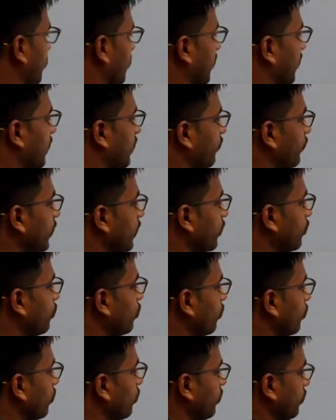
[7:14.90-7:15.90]
it will
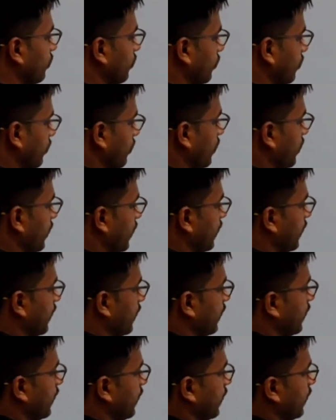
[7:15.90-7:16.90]
go
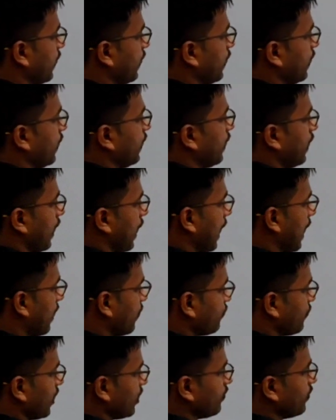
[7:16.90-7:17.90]

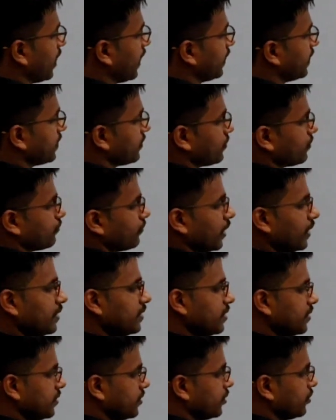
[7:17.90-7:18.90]
1 minus
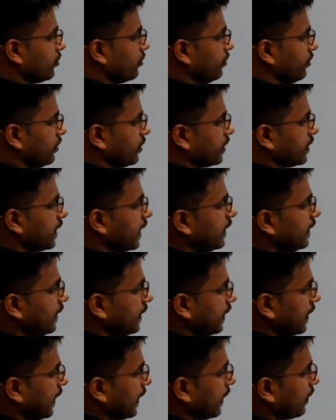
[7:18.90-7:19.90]
1 0,
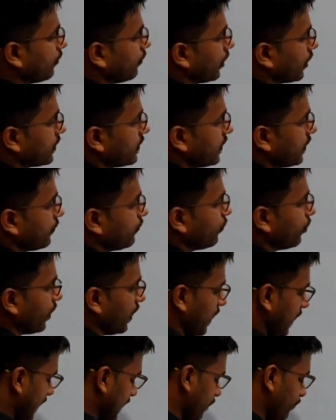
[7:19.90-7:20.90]
then L1. See, for
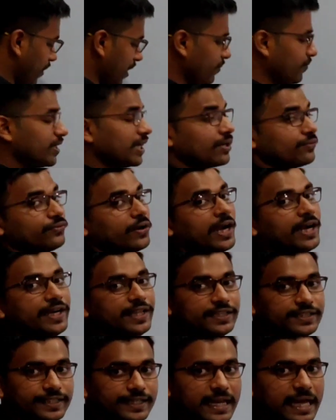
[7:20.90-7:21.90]
L1 we are
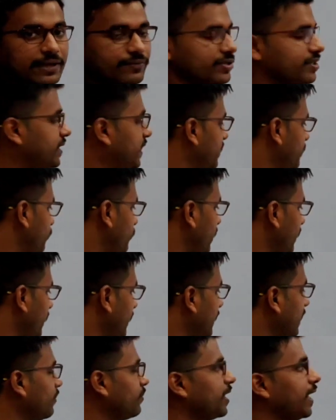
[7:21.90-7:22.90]
finding the language. That's why
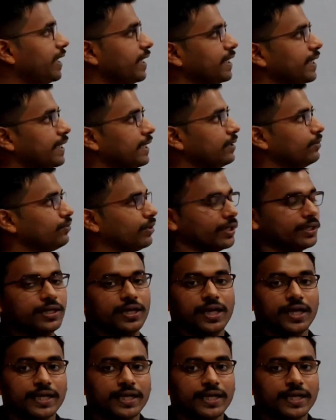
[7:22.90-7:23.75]
here I am writing L1.